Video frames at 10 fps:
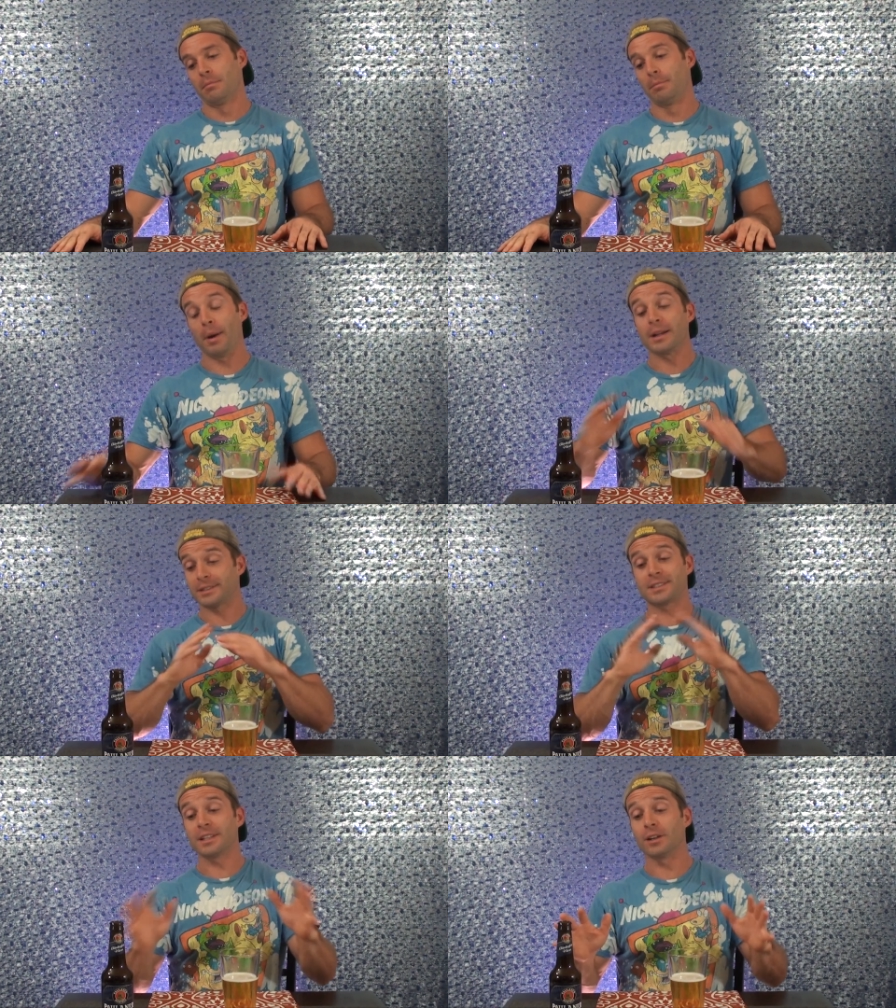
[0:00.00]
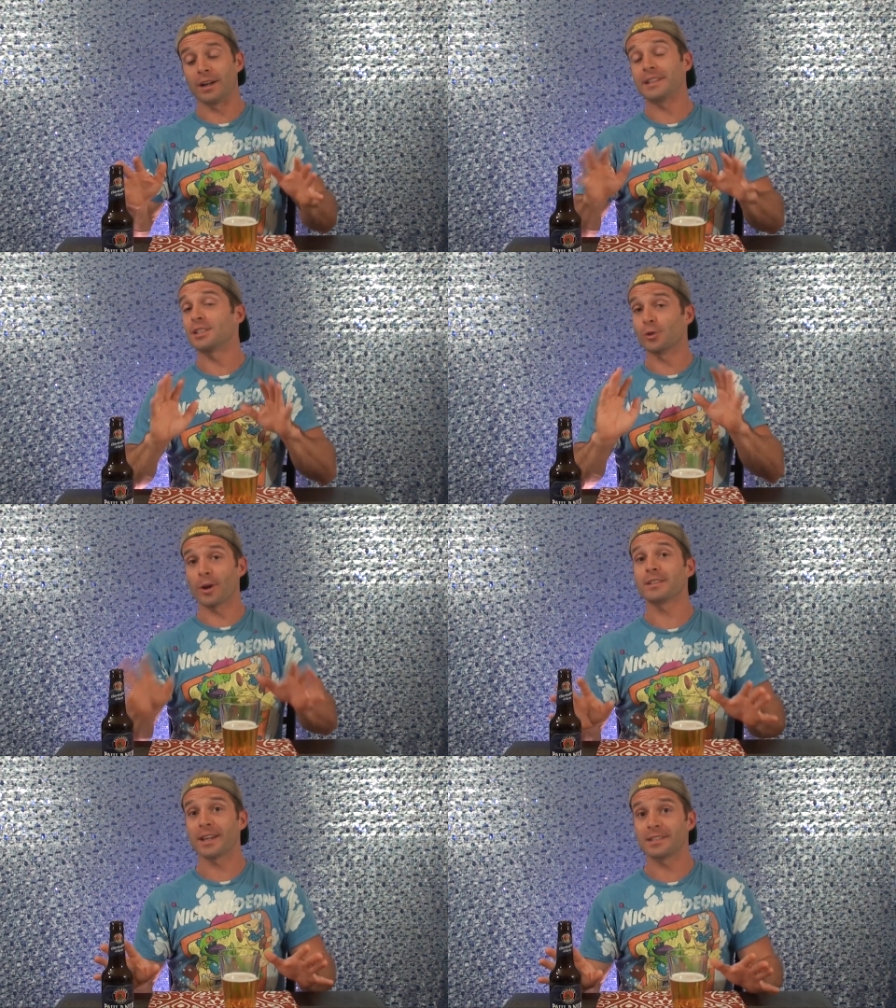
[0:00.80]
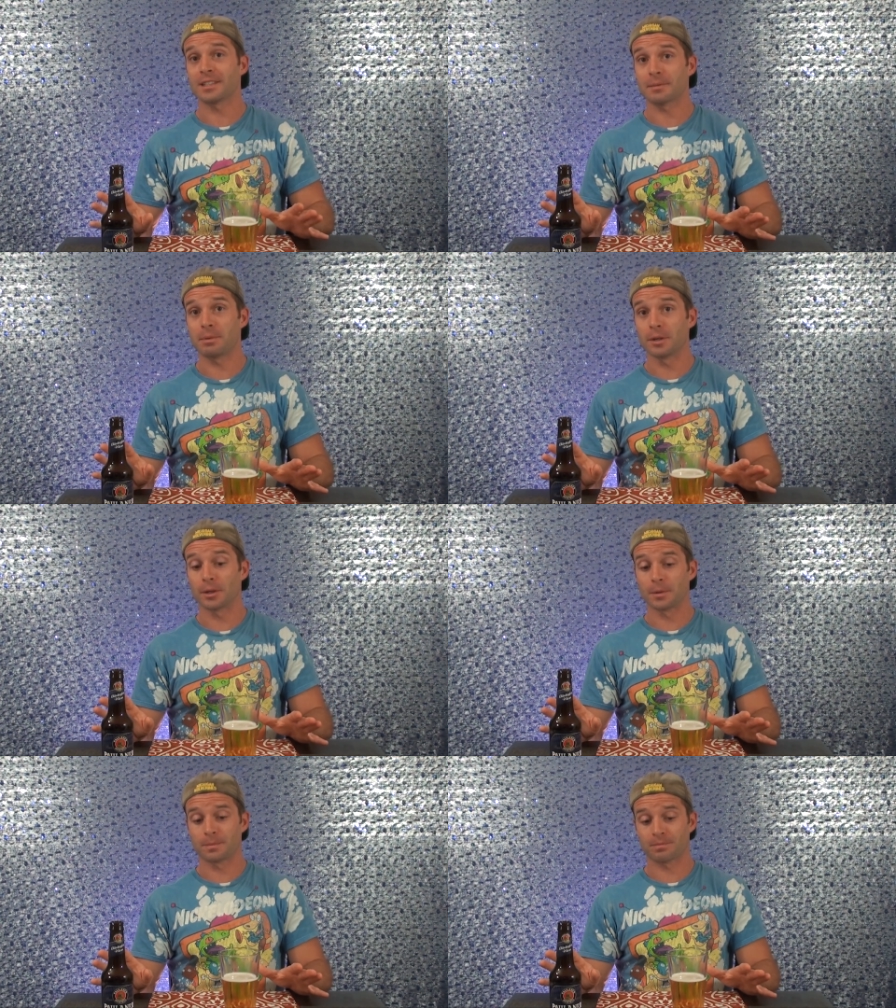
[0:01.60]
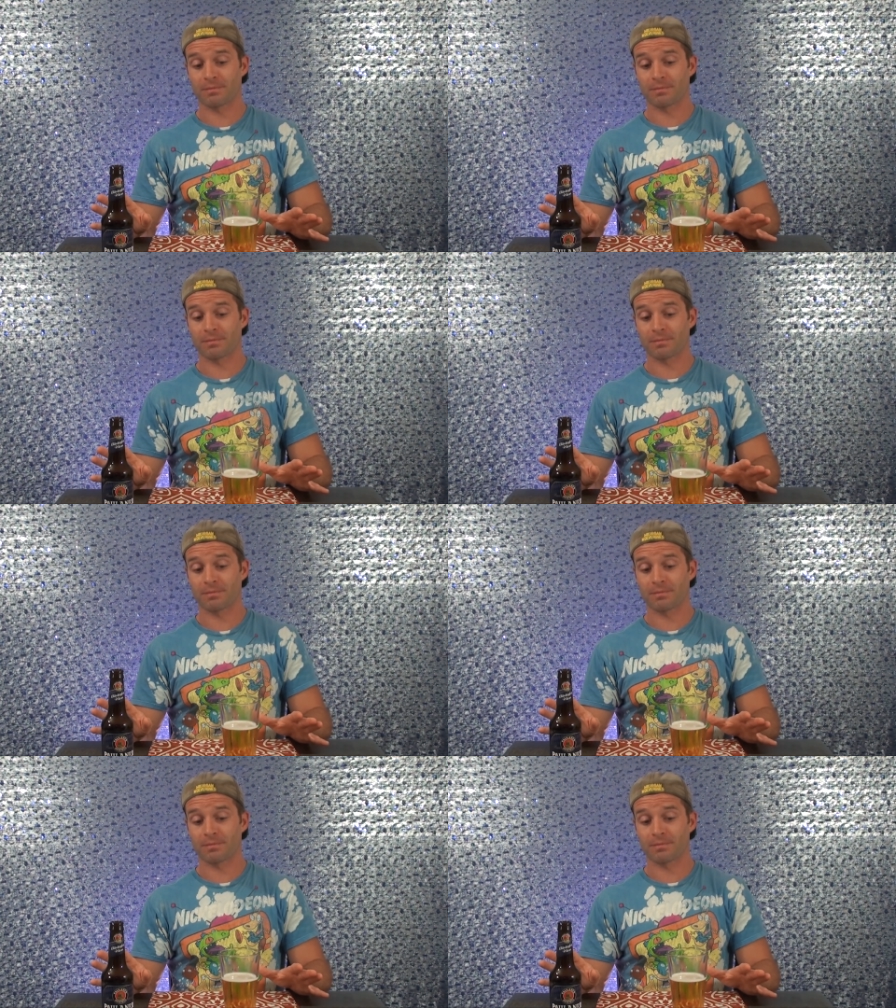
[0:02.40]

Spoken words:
But still, it's a great tasting beer.